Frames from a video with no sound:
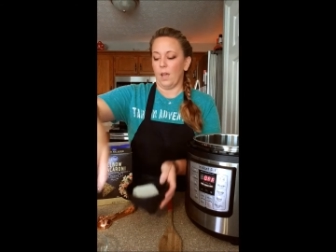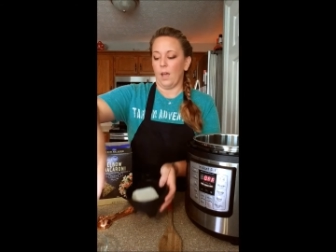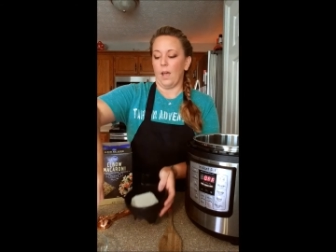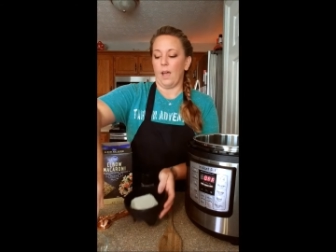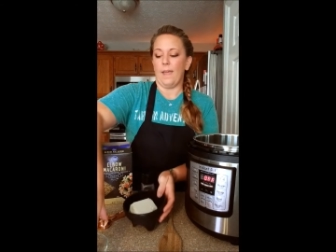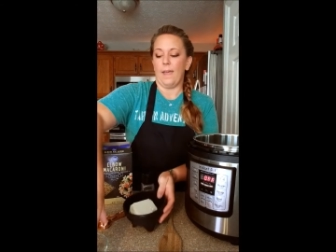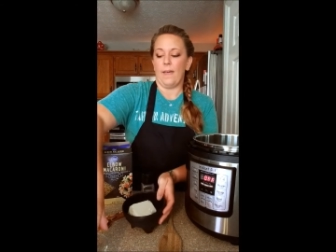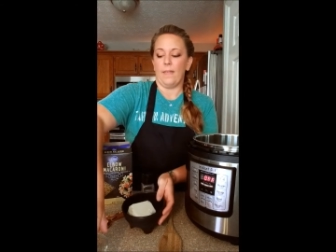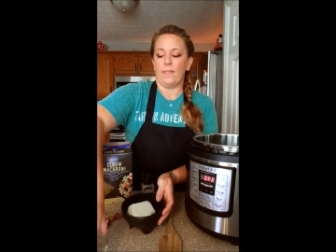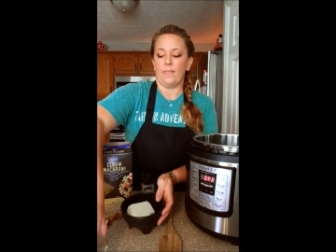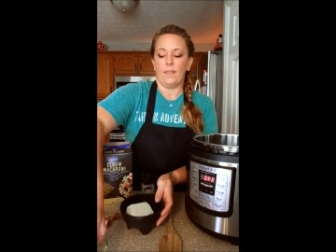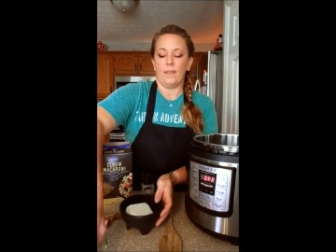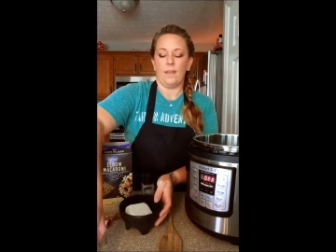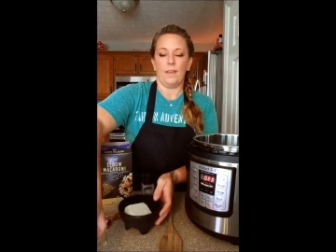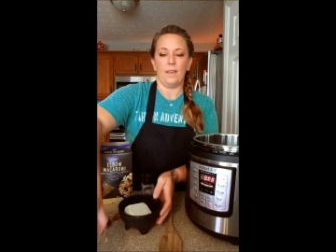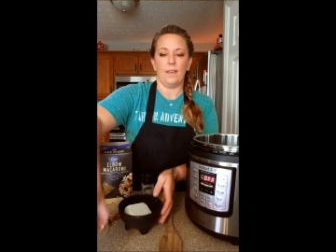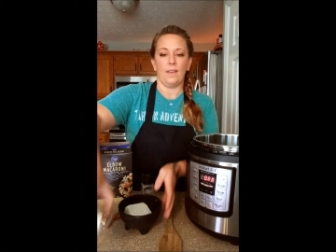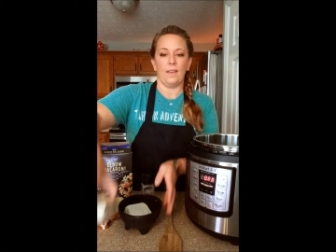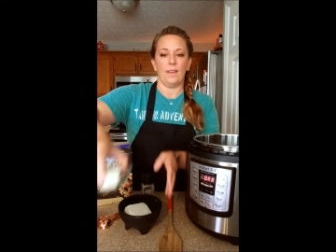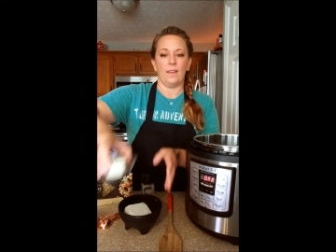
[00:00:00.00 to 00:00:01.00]
And
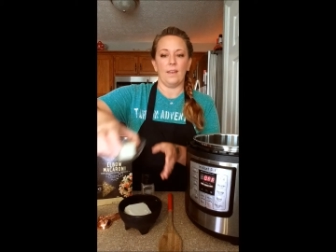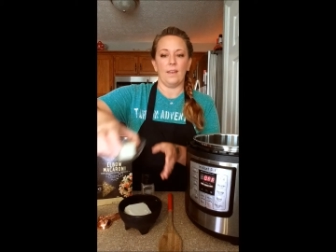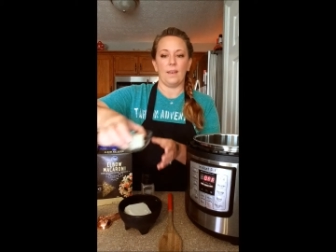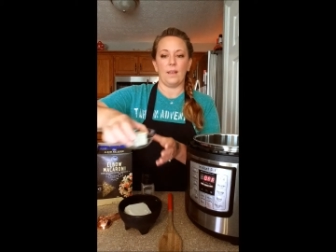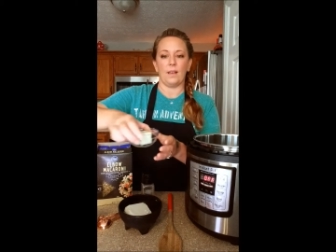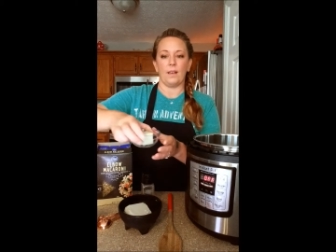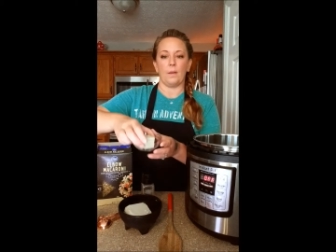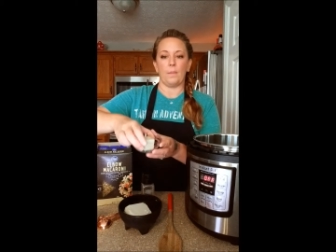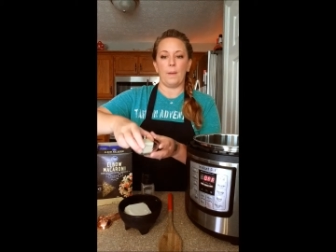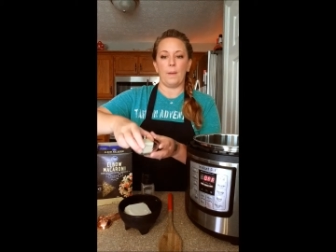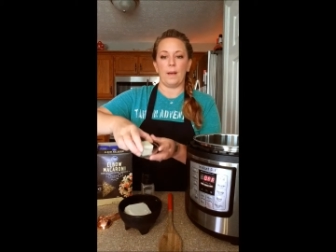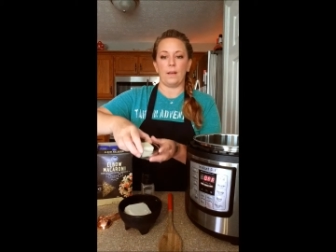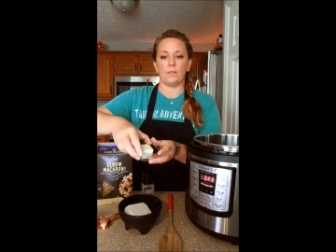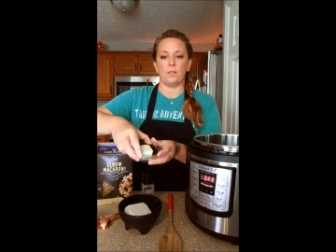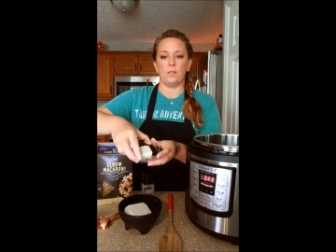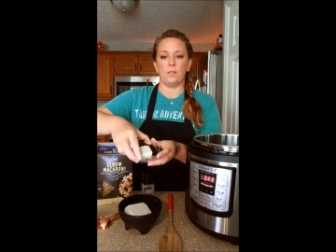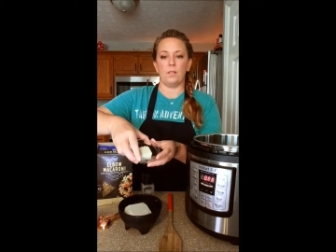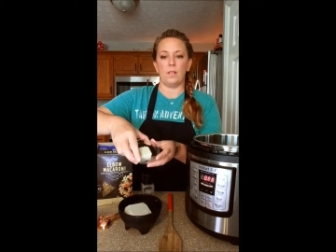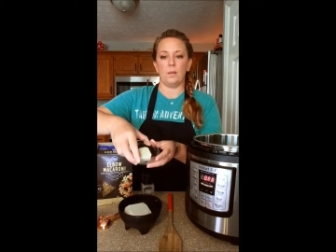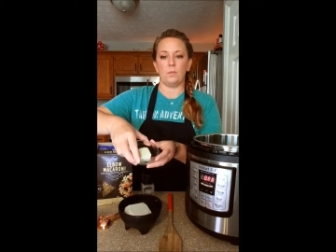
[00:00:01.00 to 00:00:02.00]
then about
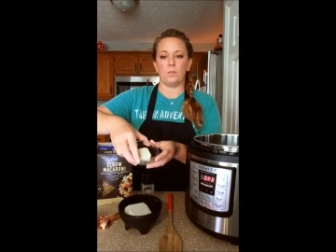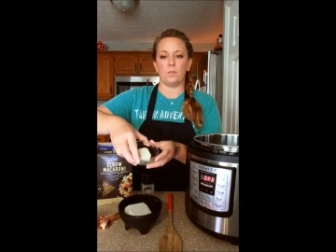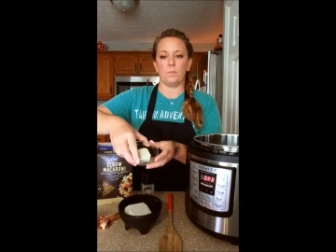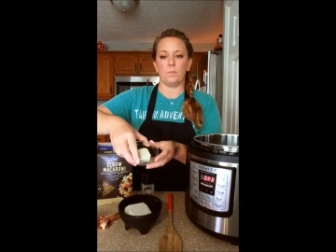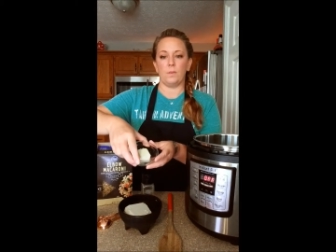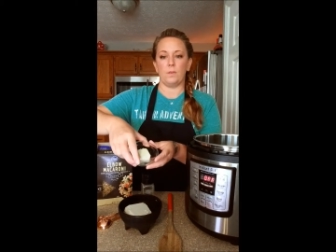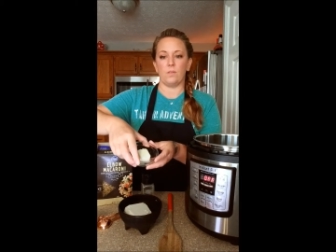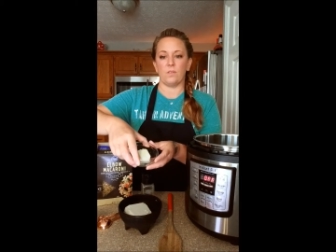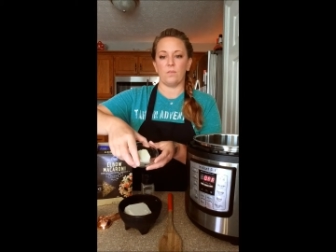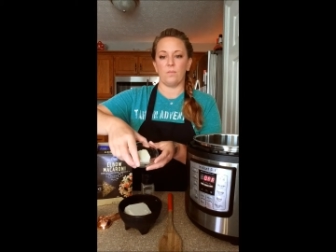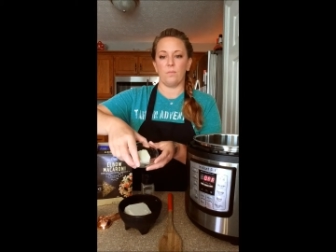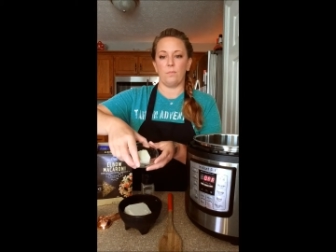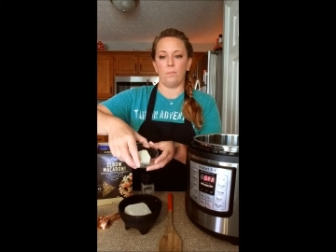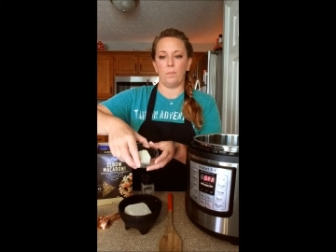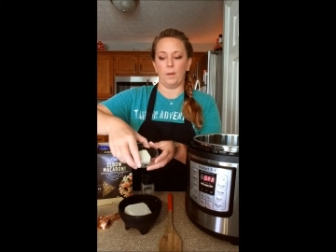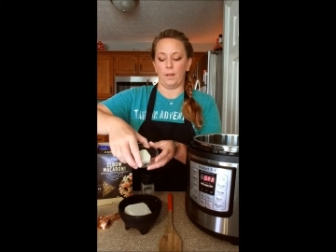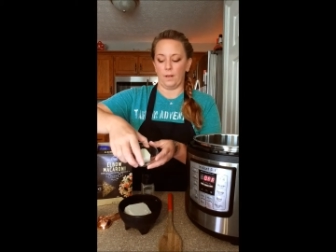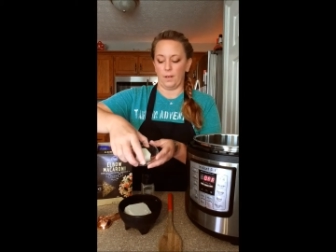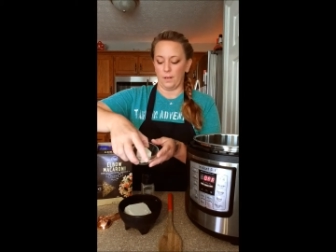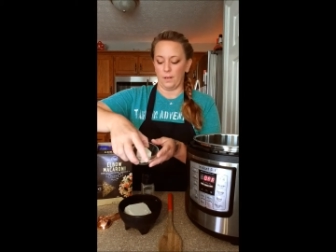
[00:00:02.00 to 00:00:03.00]
2 tablespoons of
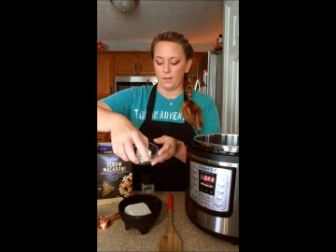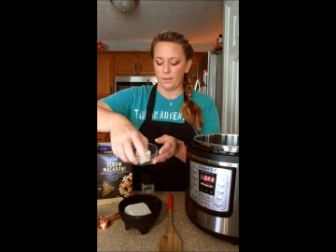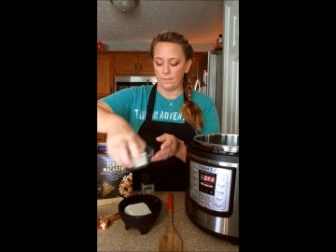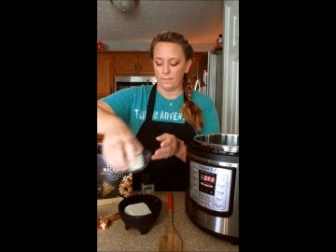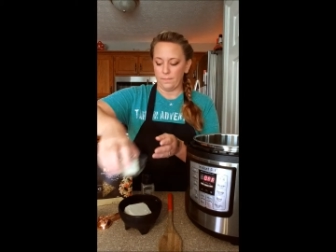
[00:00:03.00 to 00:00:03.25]
butter,